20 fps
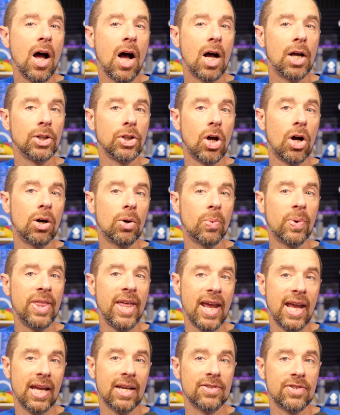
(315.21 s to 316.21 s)
along with
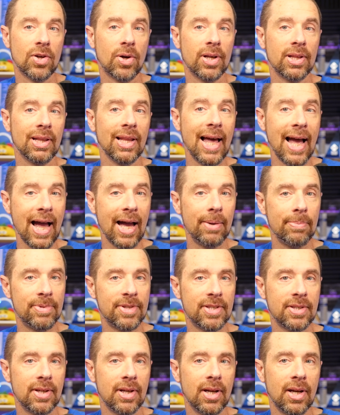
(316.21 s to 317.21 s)
hands on
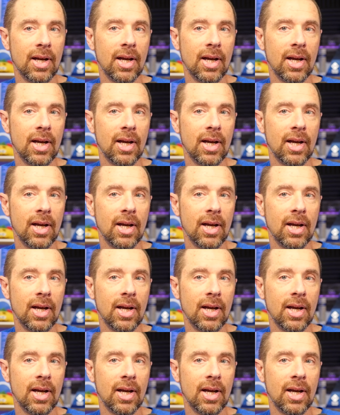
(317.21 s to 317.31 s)
labs.